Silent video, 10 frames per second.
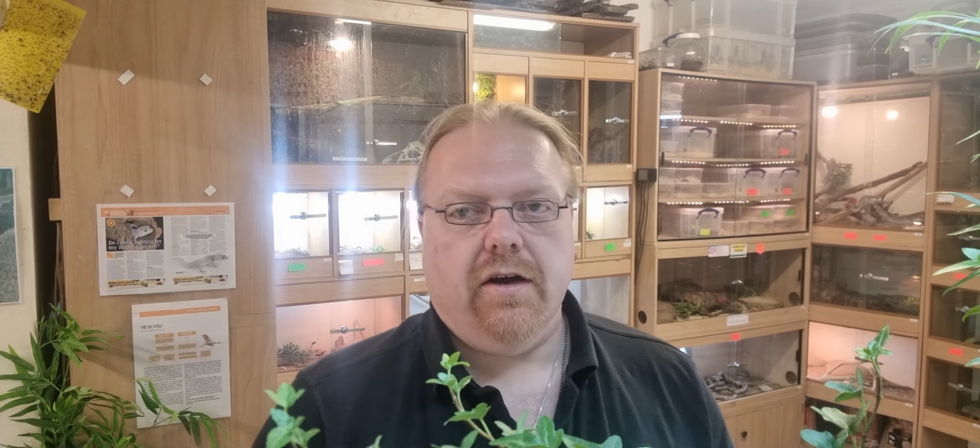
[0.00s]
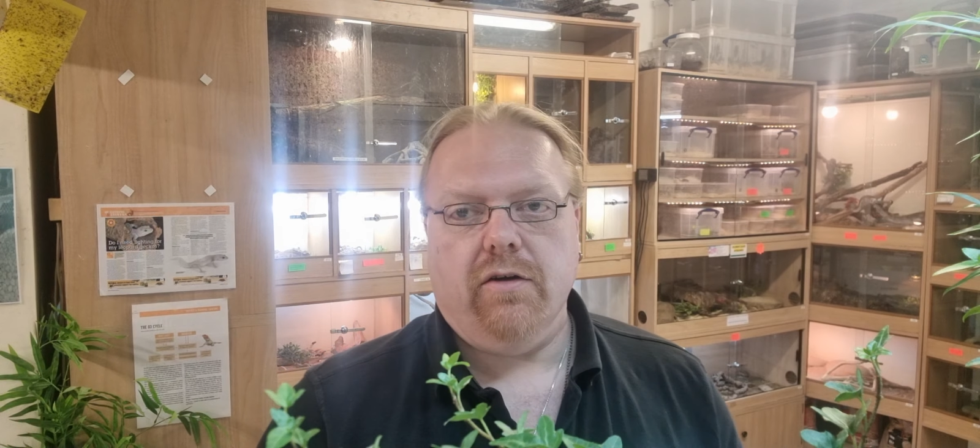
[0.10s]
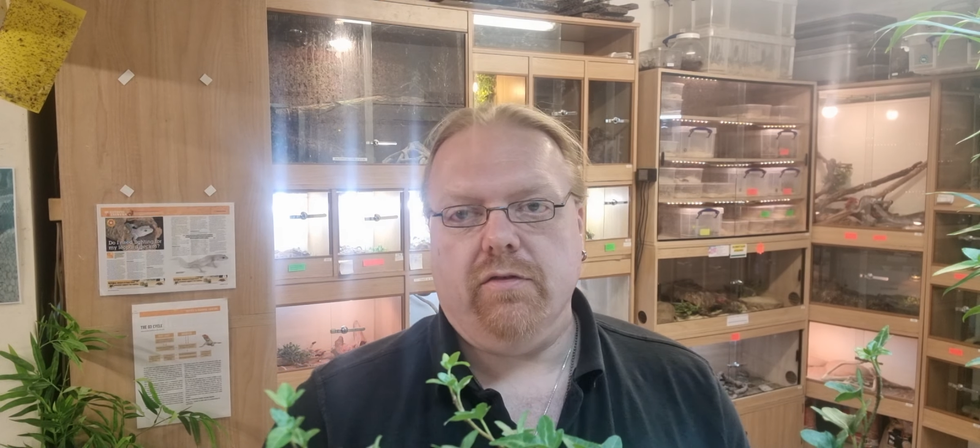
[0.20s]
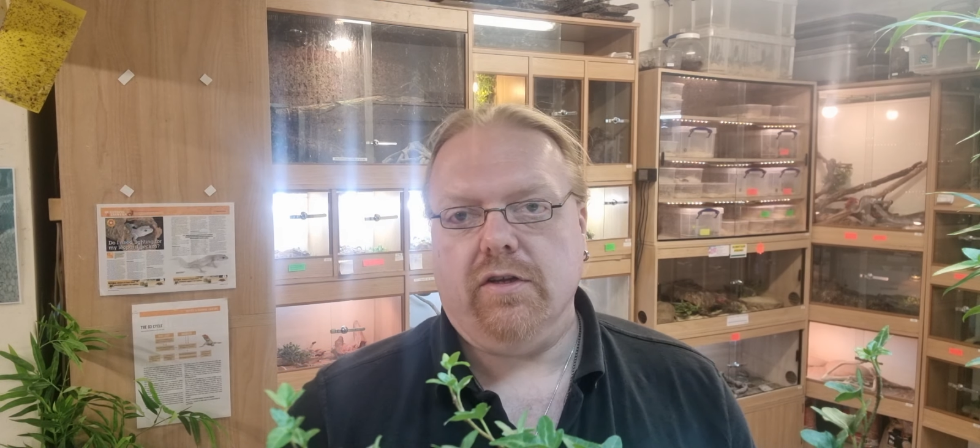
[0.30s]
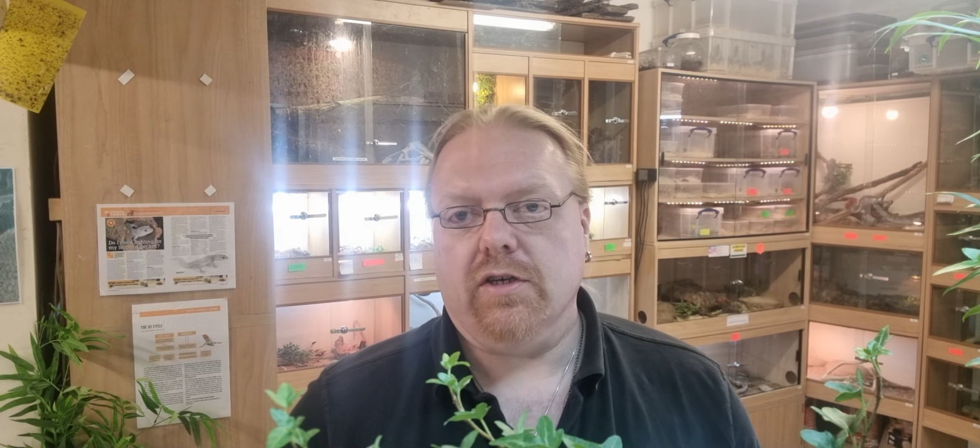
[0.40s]

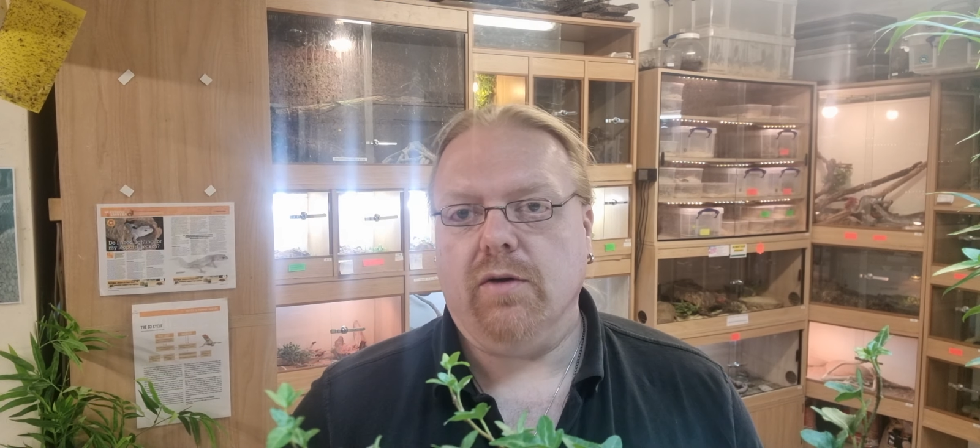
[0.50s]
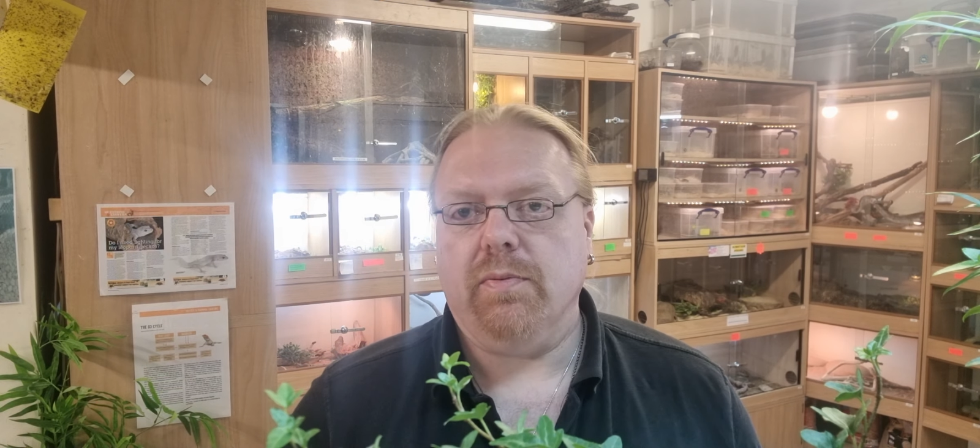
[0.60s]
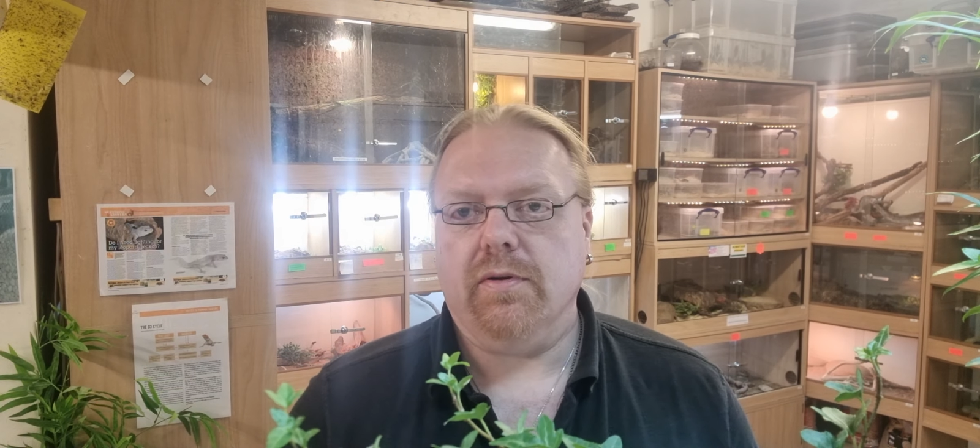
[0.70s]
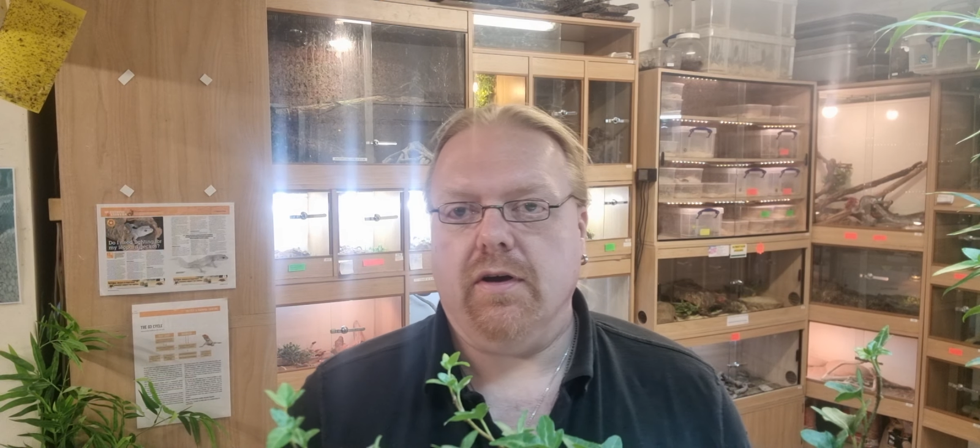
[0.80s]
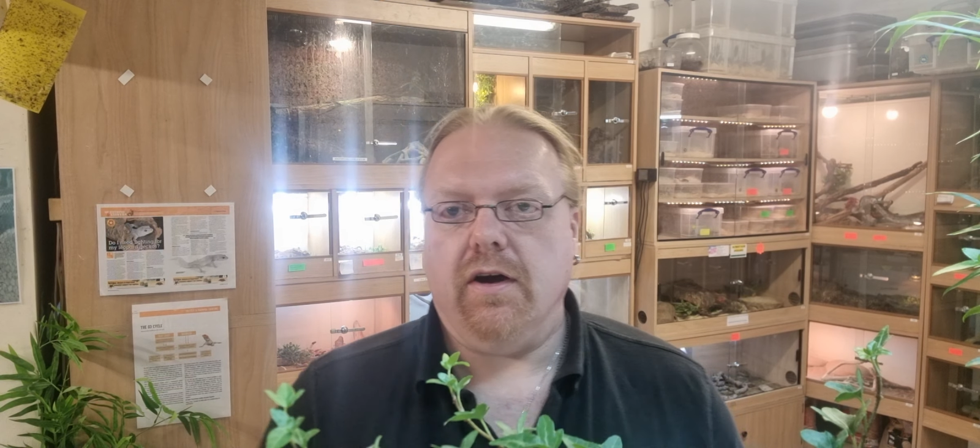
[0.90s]
over the top
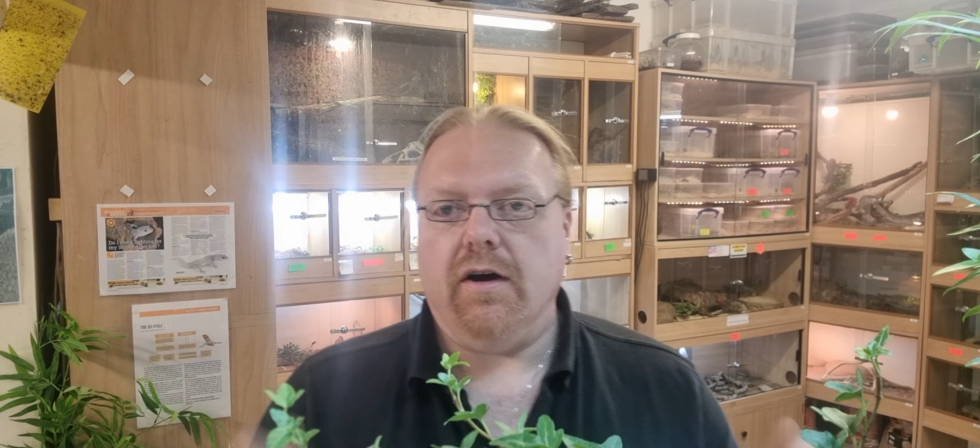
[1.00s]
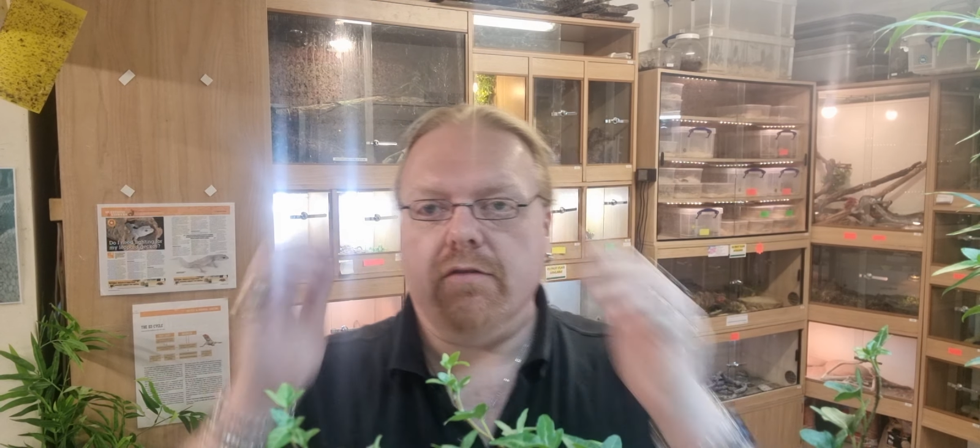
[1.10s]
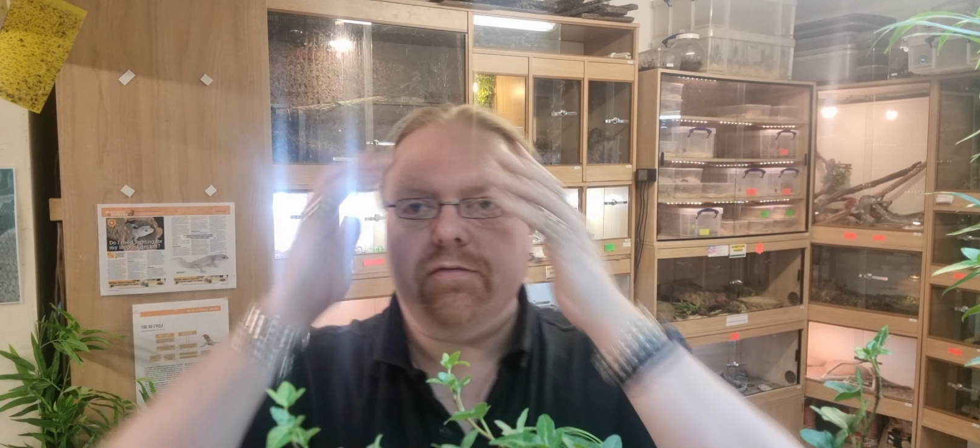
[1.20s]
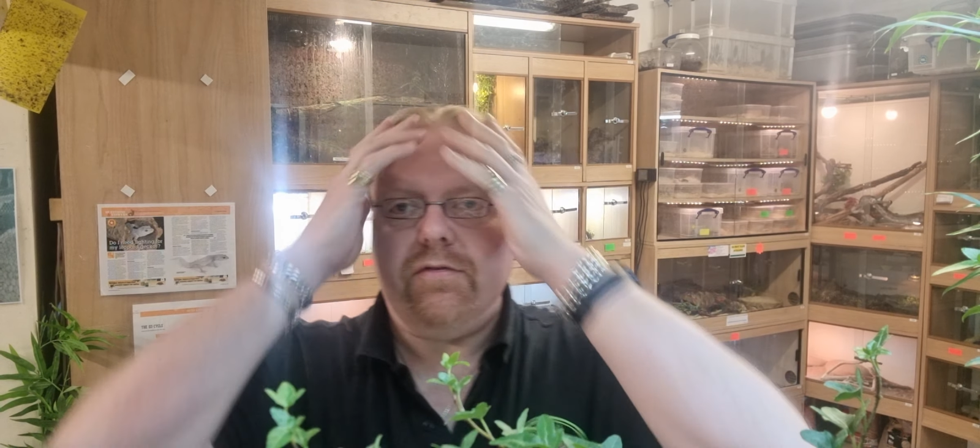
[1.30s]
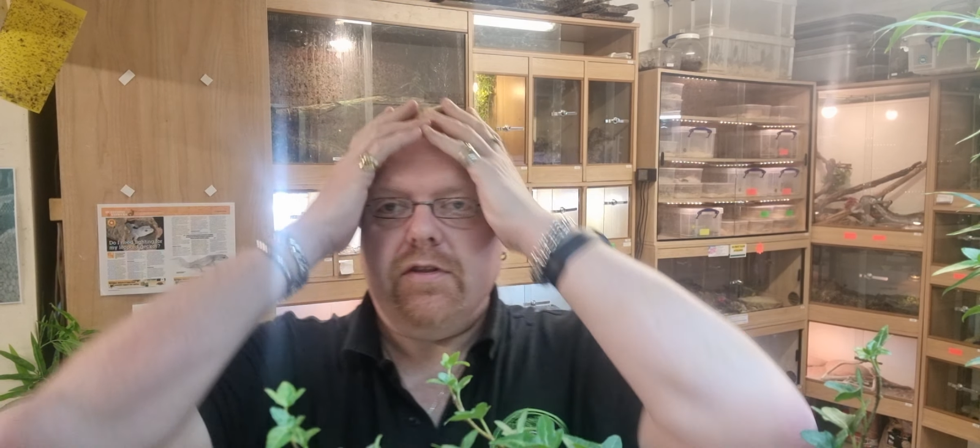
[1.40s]

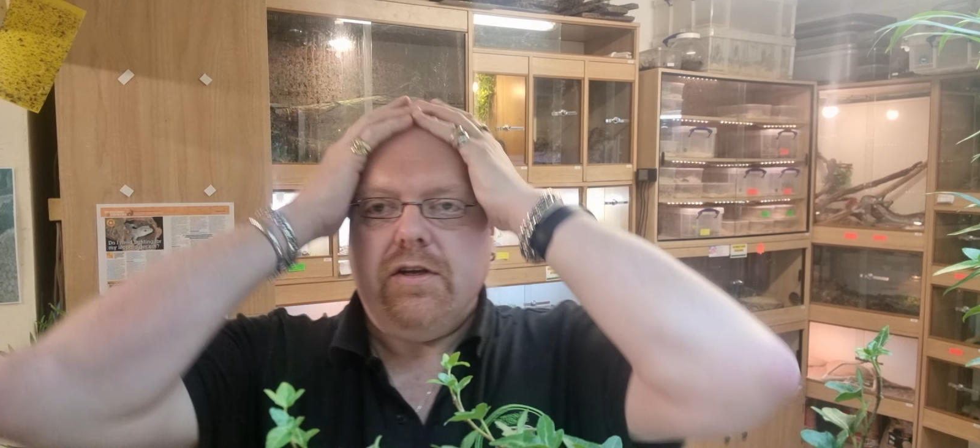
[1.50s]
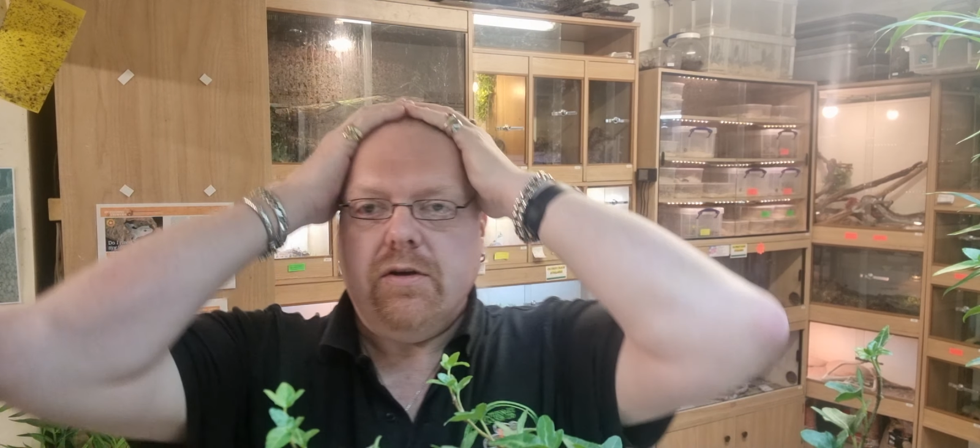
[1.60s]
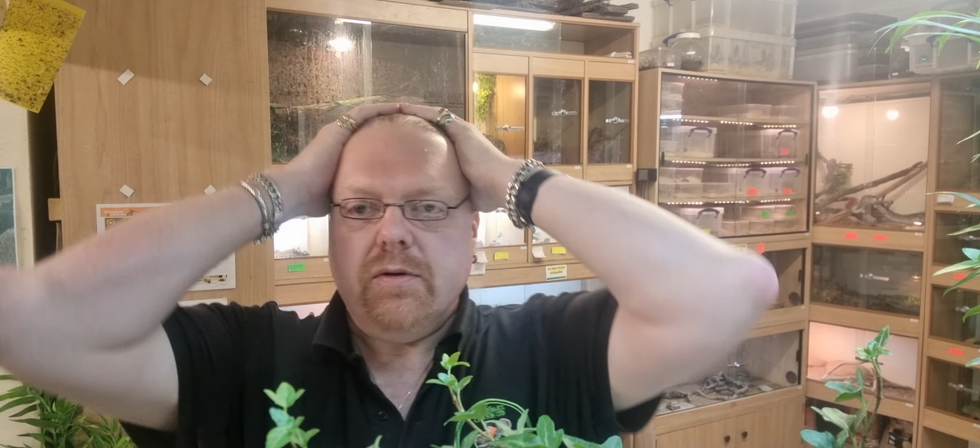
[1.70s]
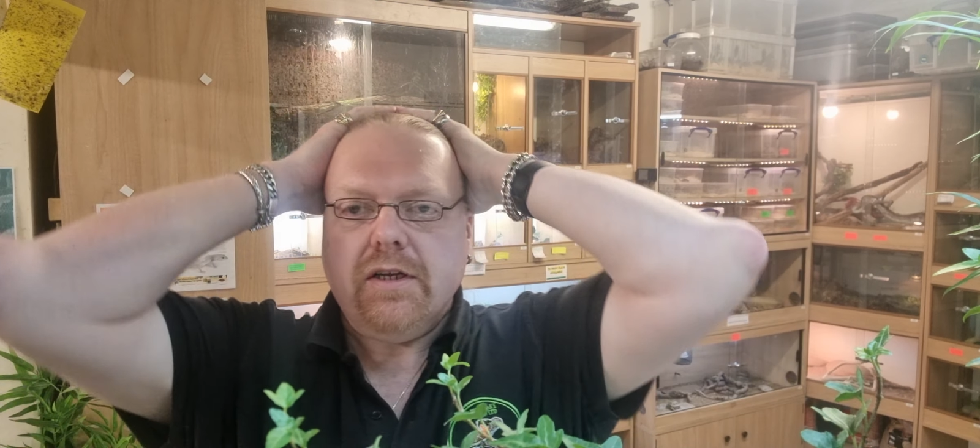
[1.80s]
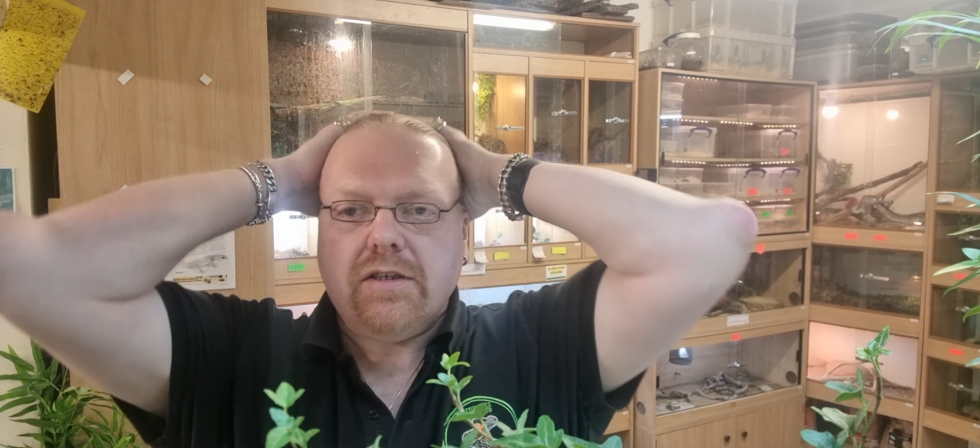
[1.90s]
of the
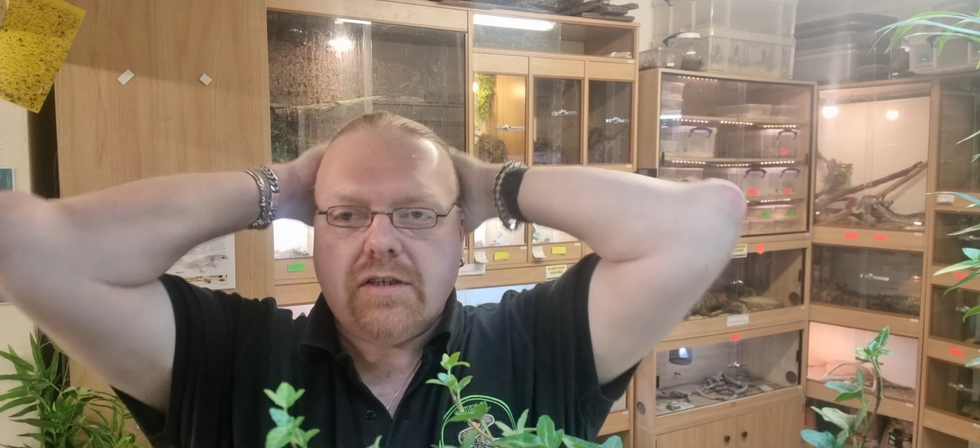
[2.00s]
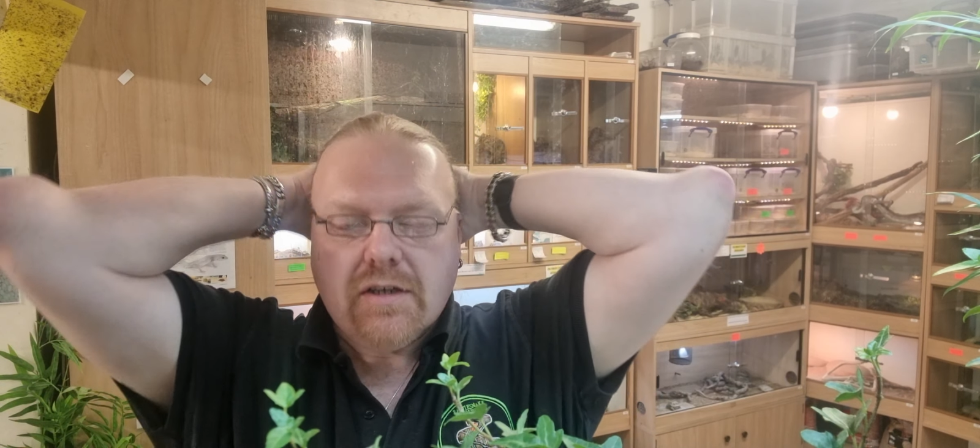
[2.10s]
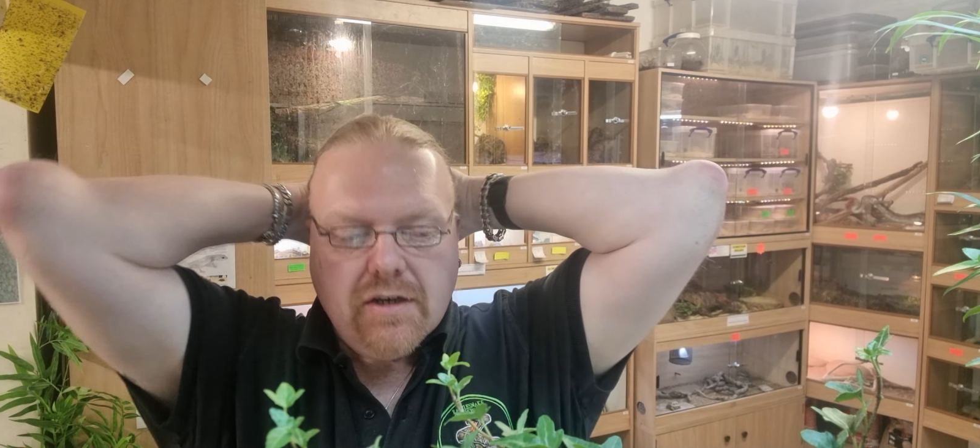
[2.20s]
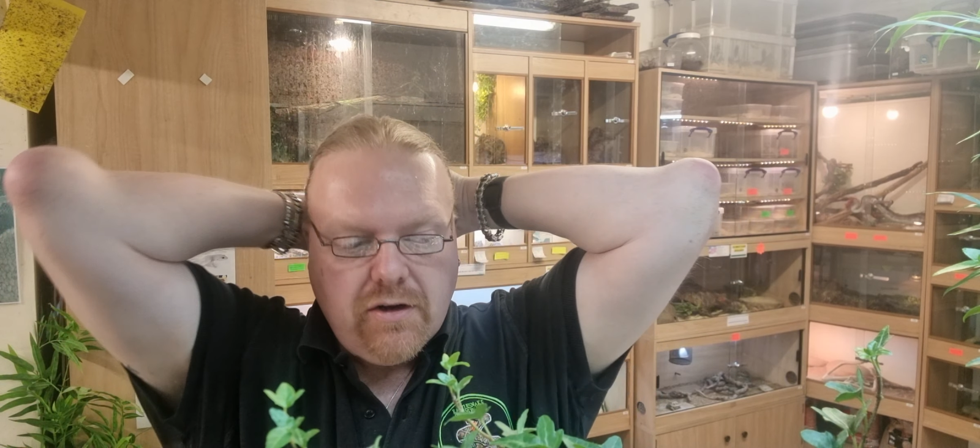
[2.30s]
unit,